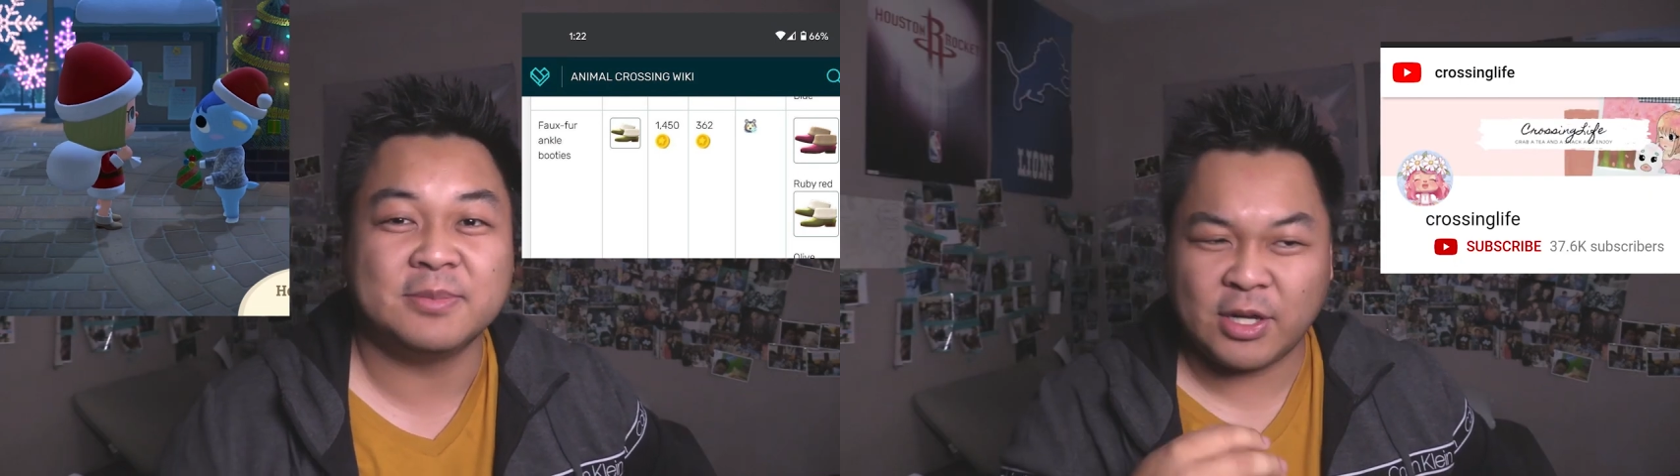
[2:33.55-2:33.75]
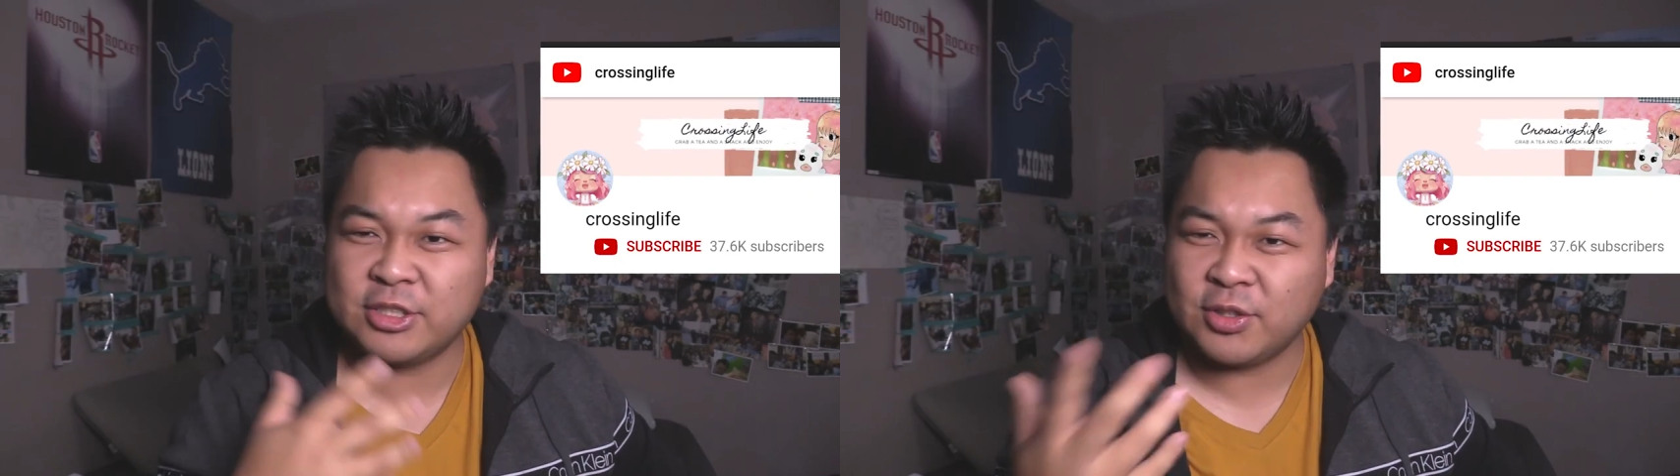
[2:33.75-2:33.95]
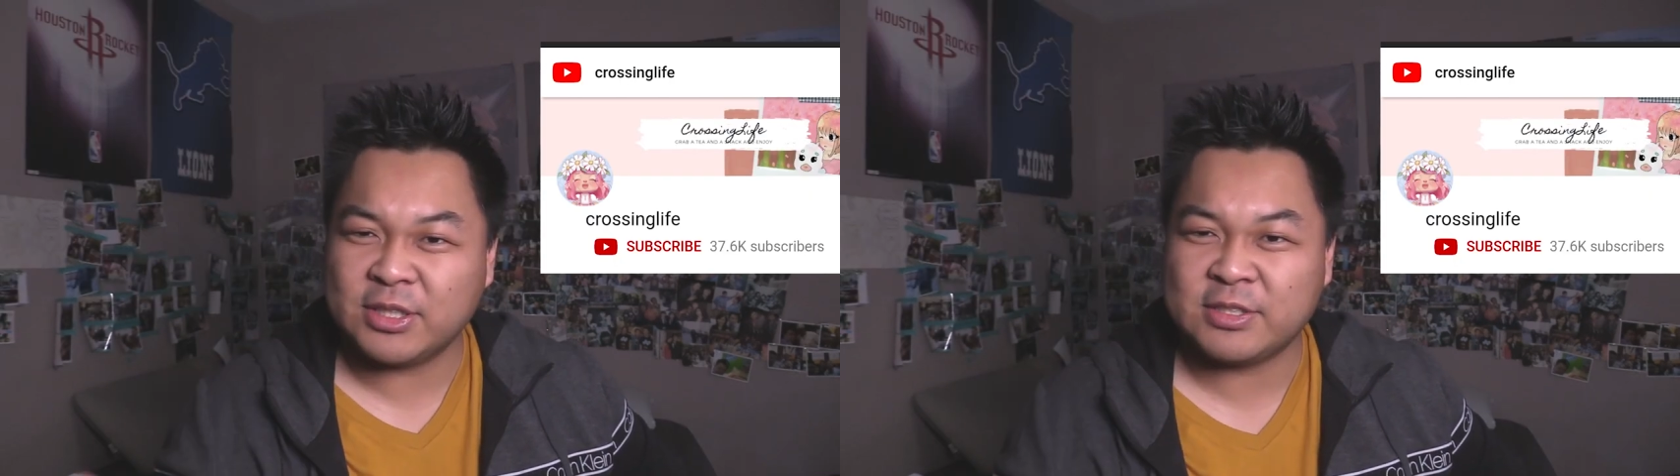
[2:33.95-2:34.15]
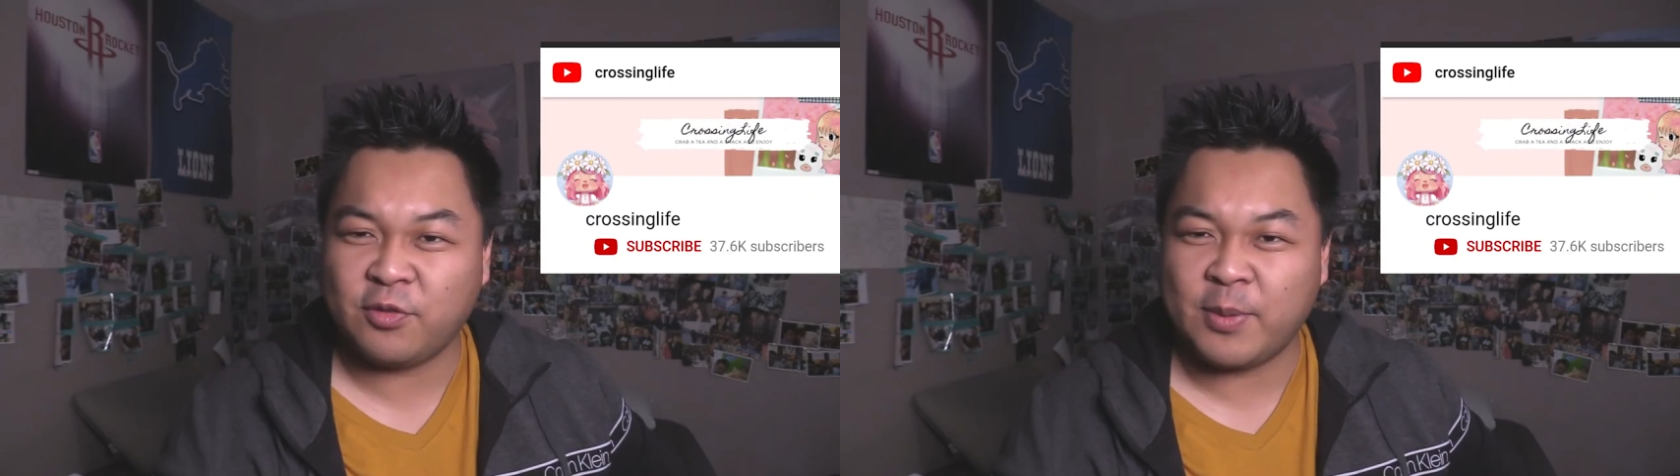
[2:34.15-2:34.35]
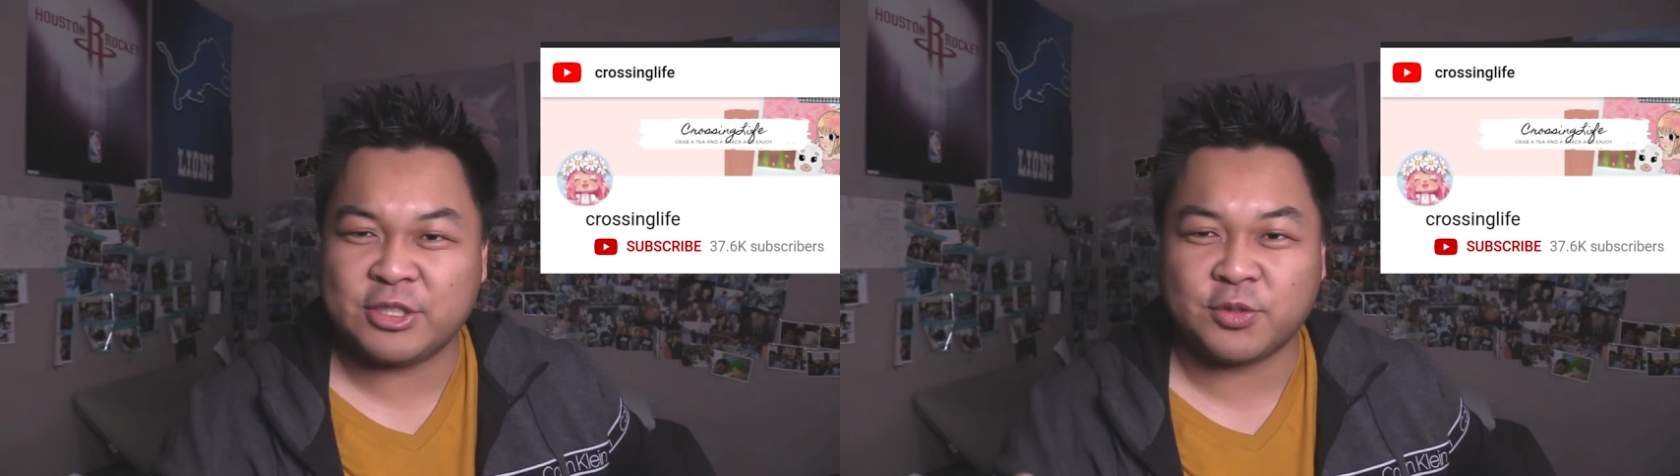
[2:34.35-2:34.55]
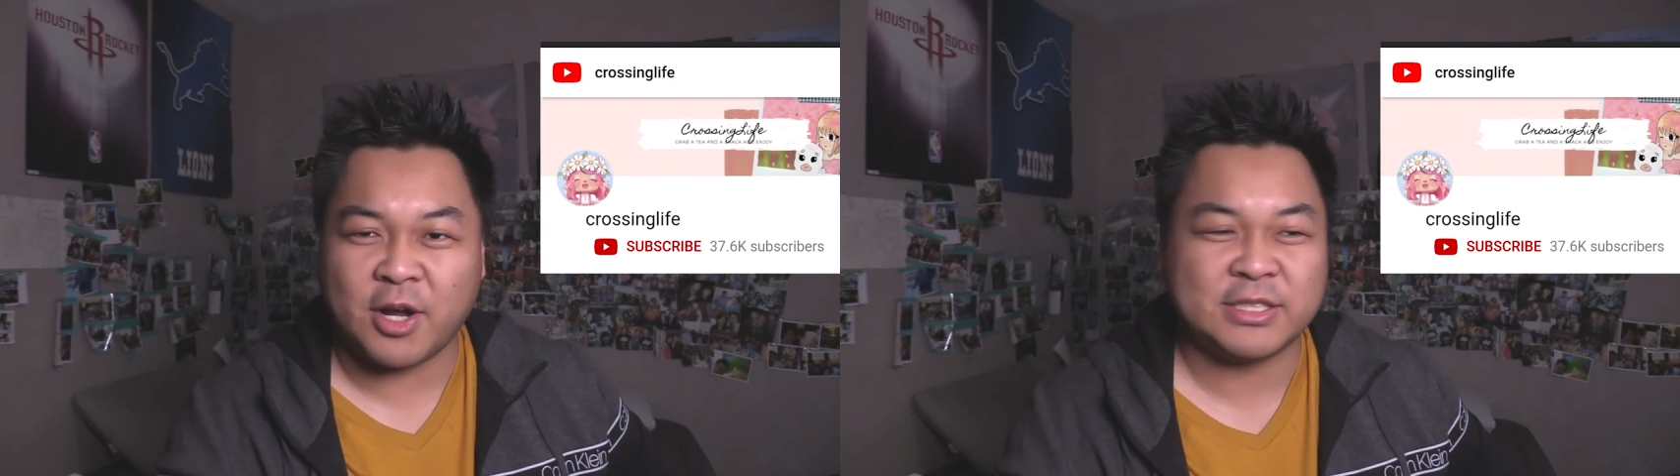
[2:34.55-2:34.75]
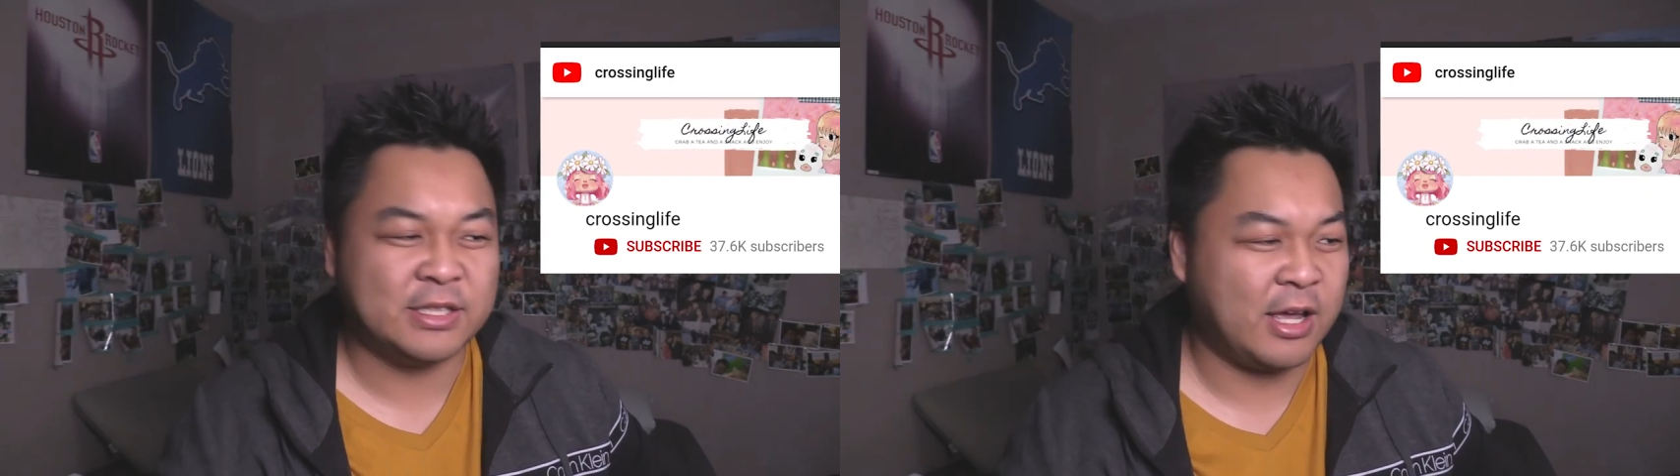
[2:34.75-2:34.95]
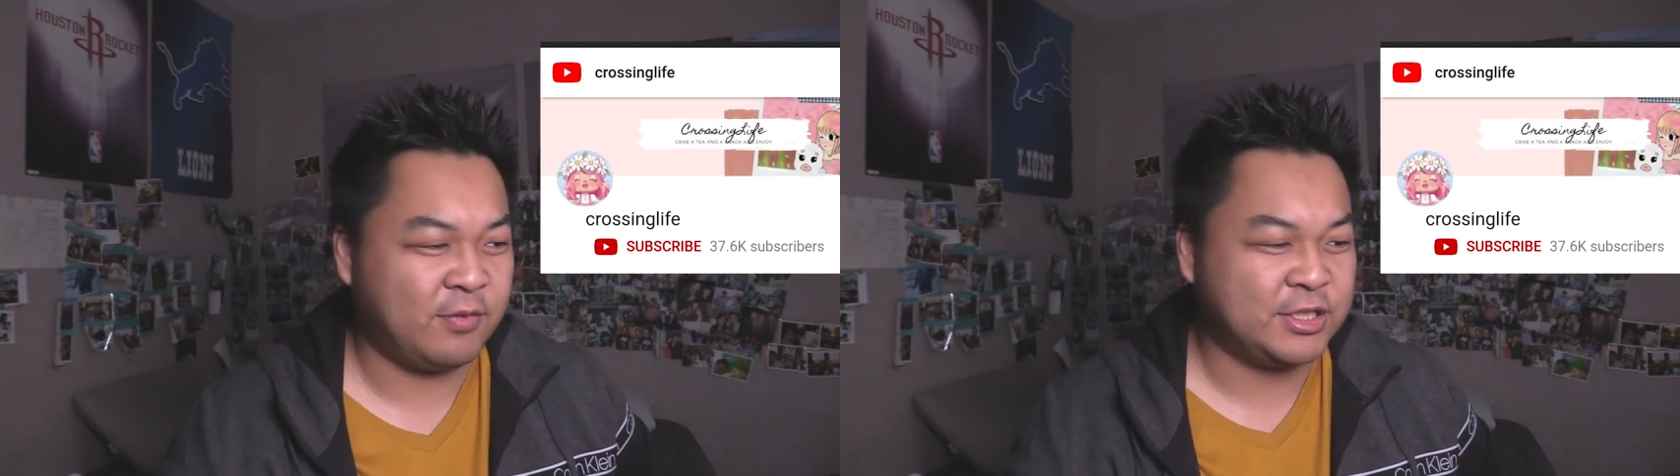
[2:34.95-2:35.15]
So I show this information to
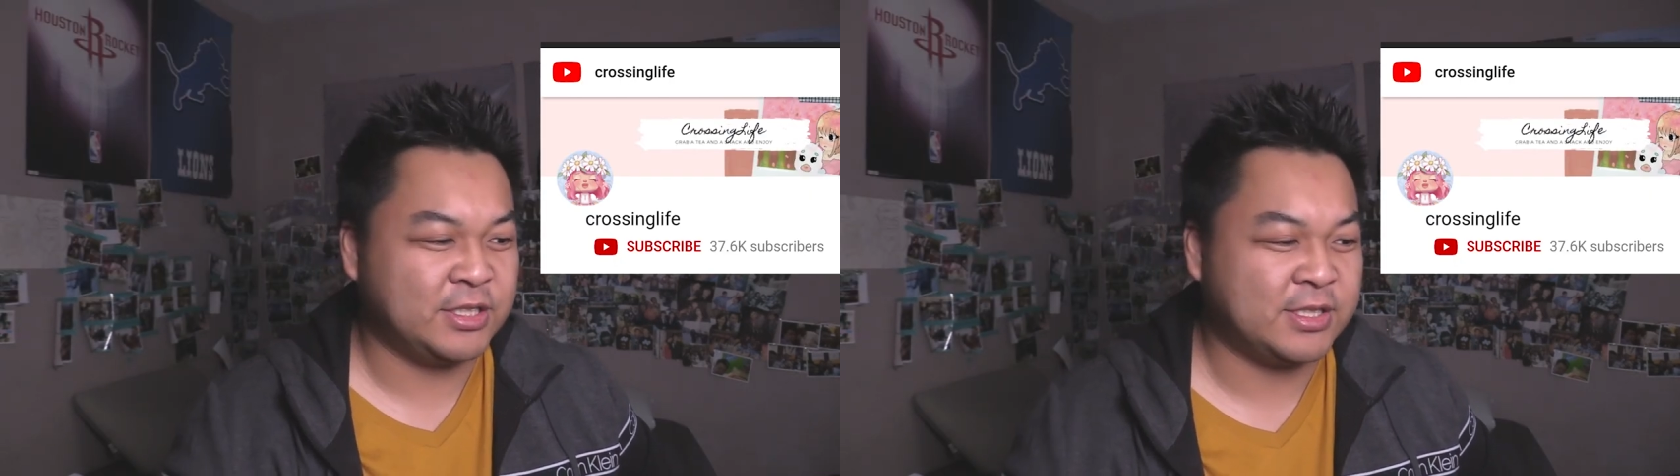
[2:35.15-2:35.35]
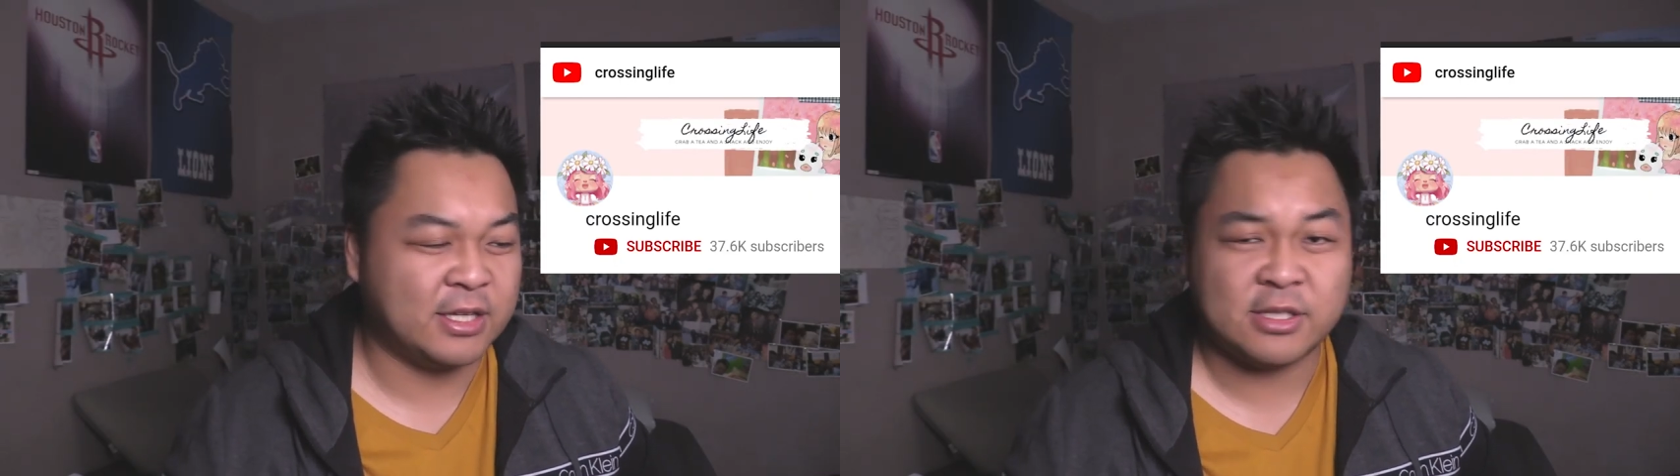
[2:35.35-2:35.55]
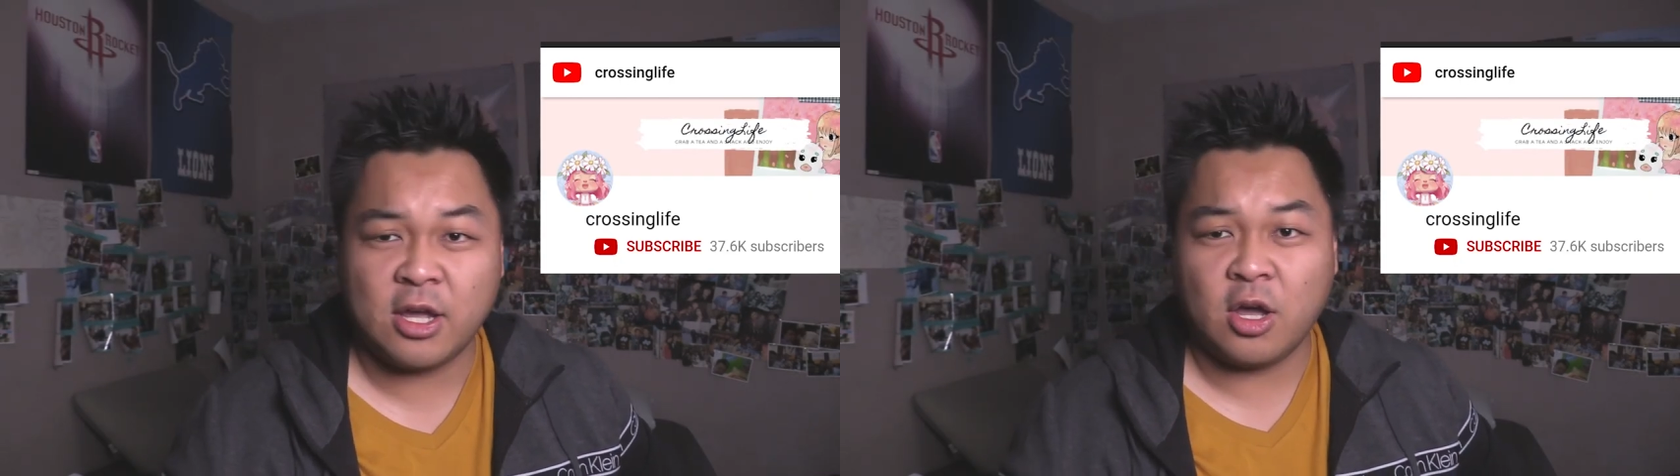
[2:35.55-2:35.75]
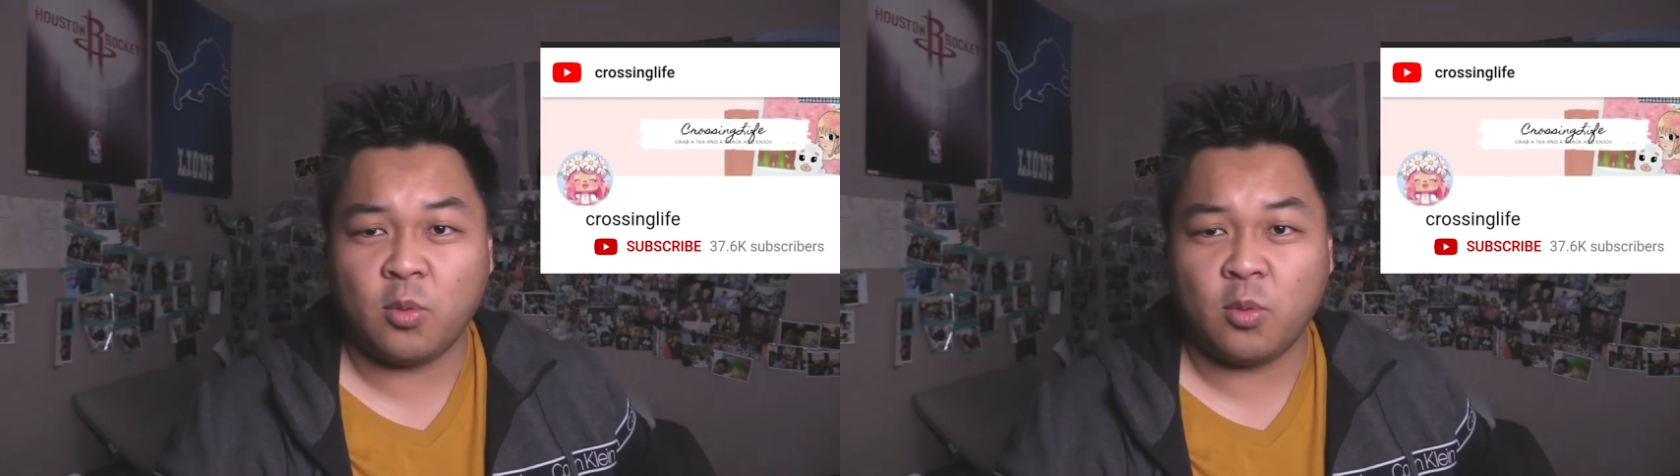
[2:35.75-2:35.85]
Crossing Life and she says,